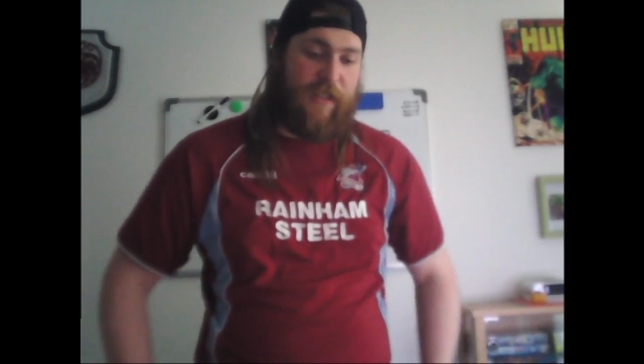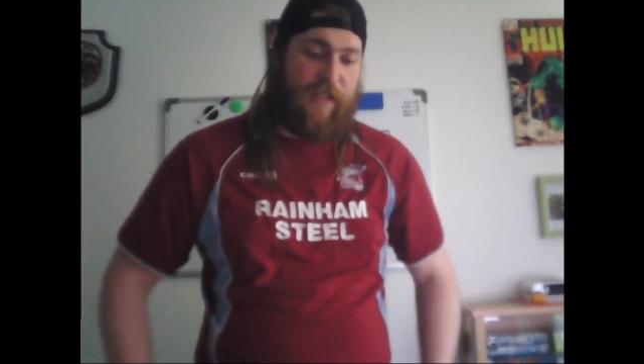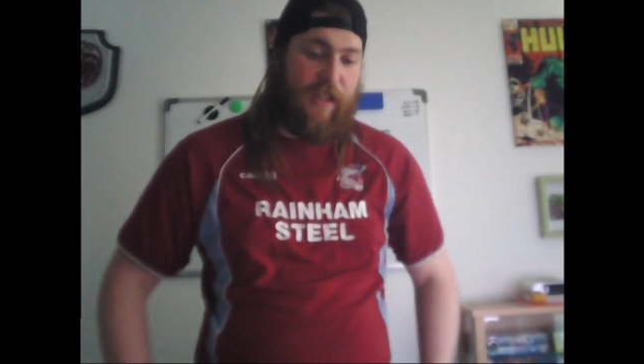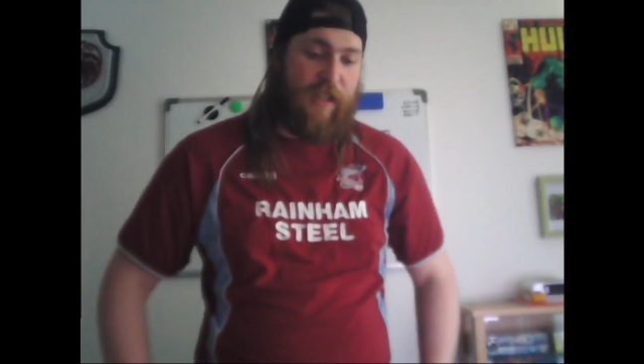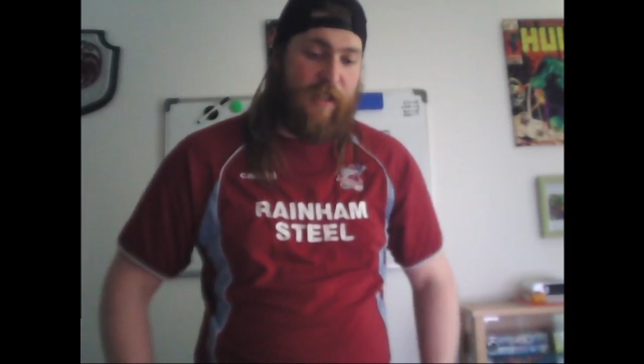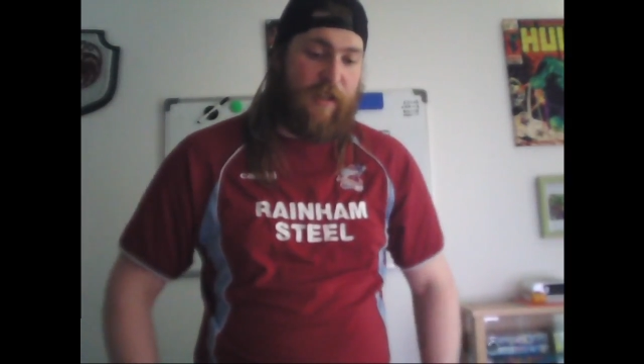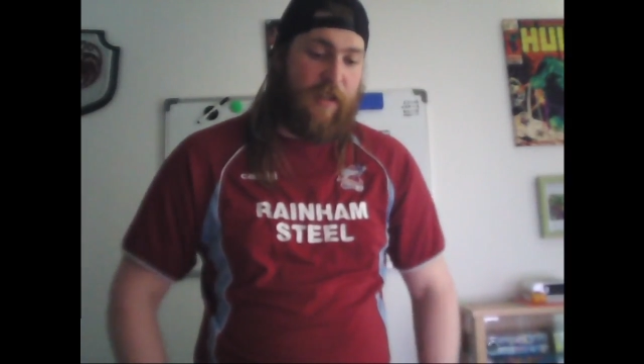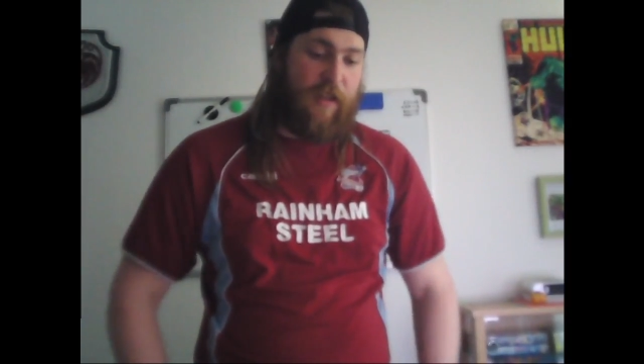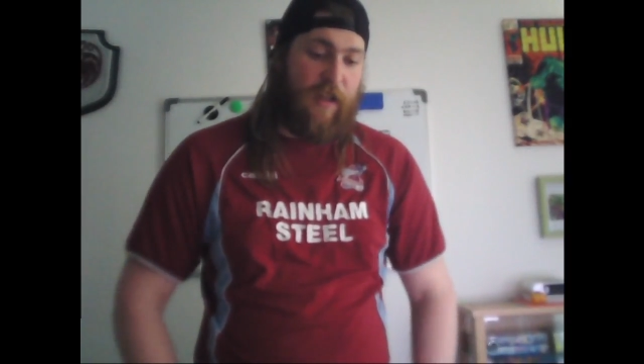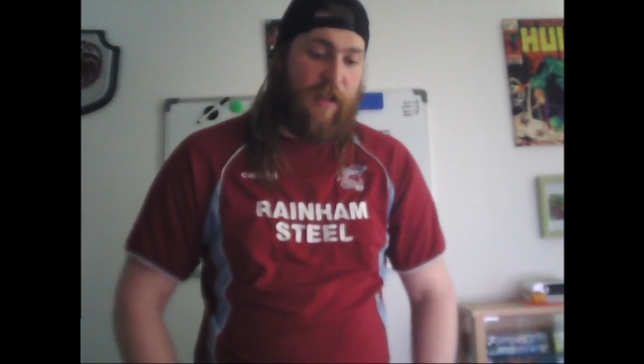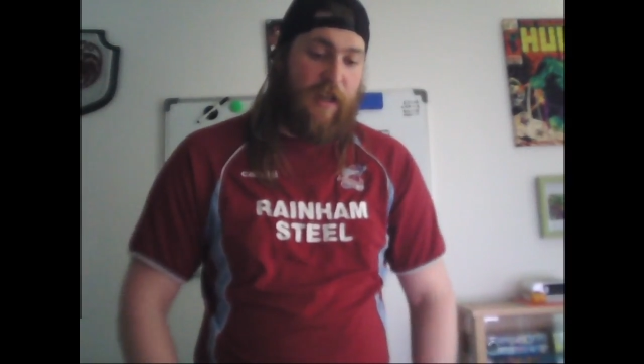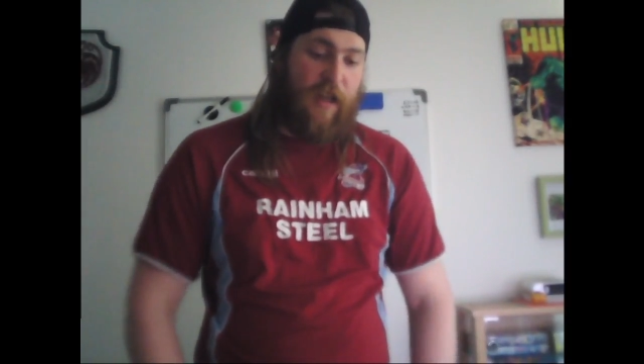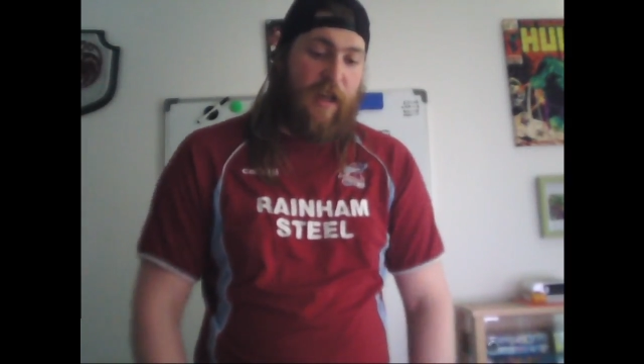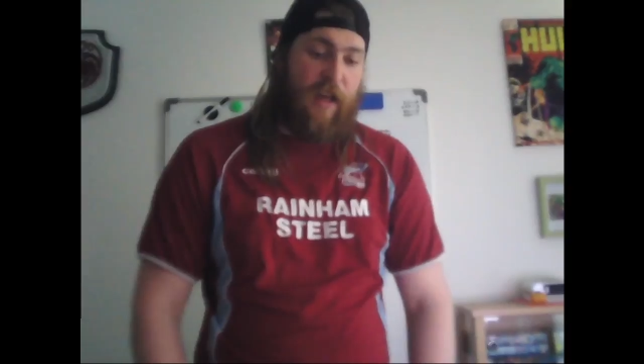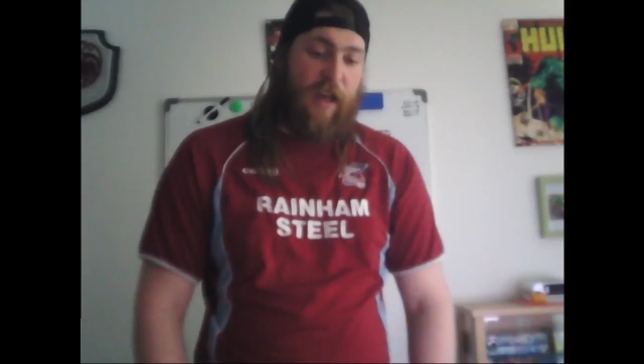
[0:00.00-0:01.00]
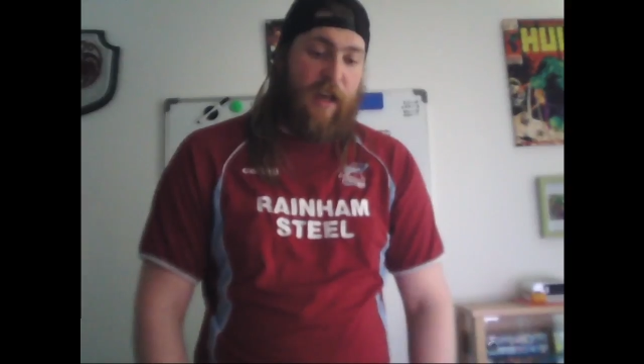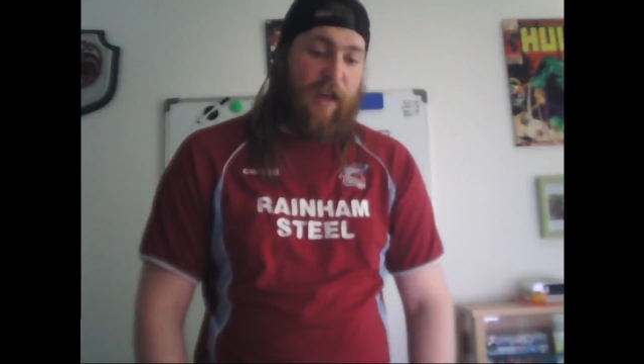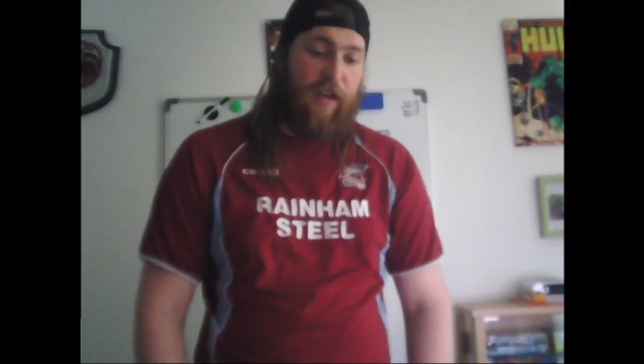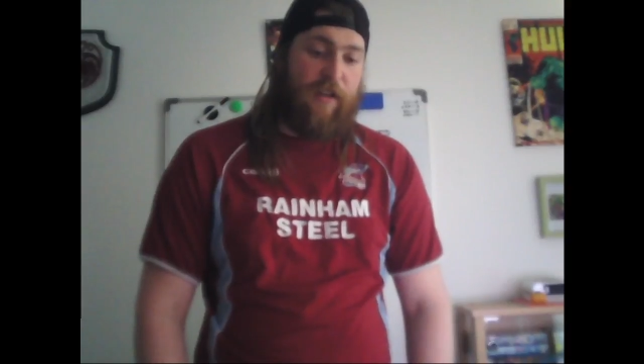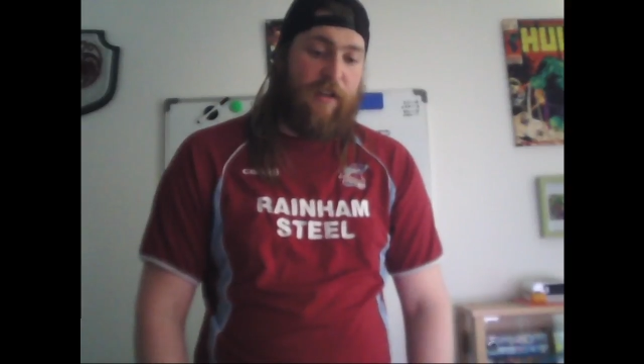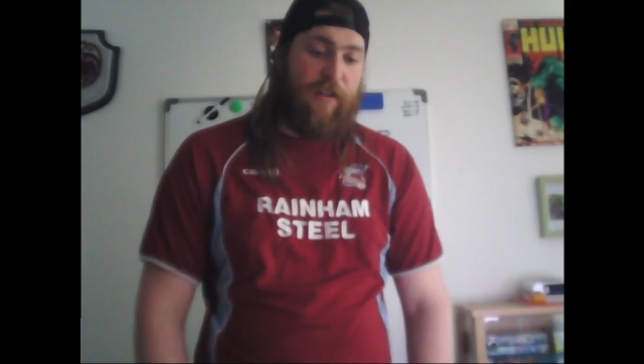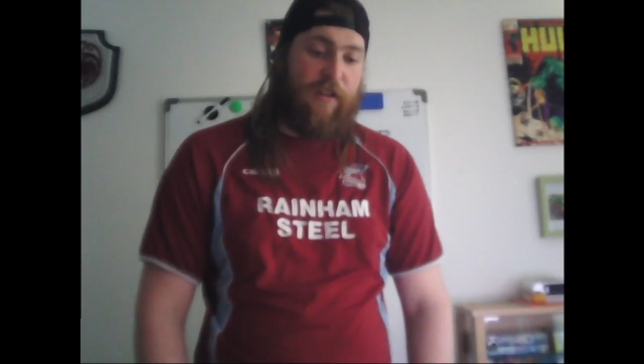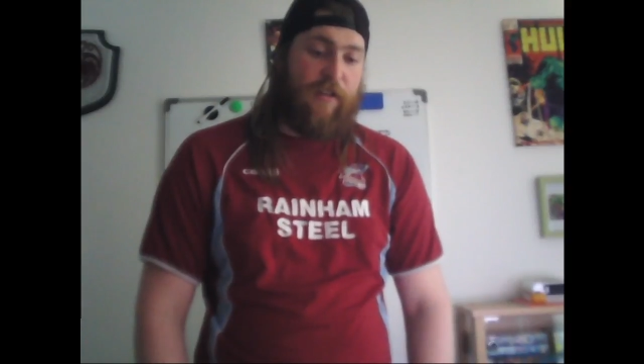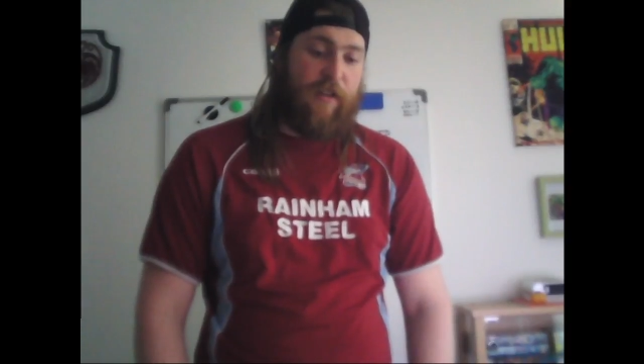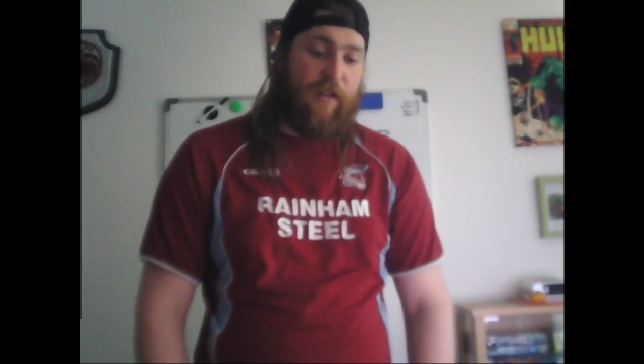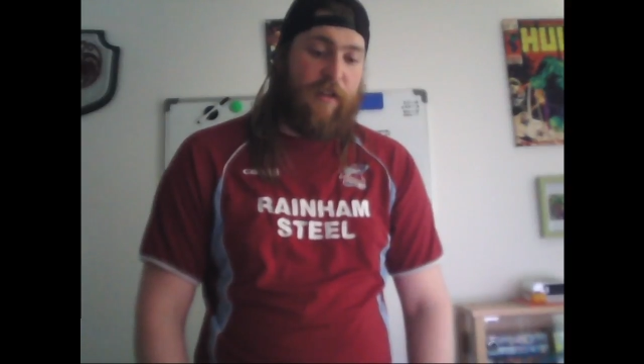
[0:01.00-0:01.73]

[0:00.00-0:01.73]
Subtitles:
here, and